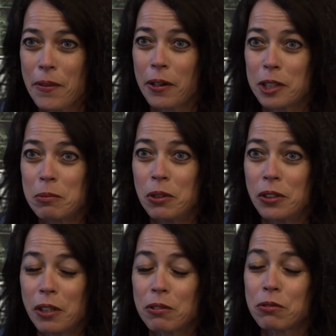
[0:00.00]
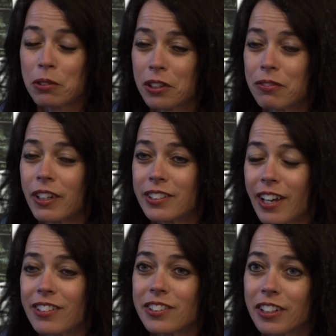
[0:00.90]
our community. It was really
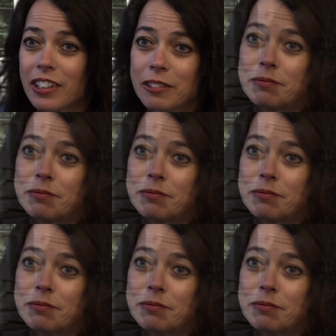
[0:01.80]
fantastic.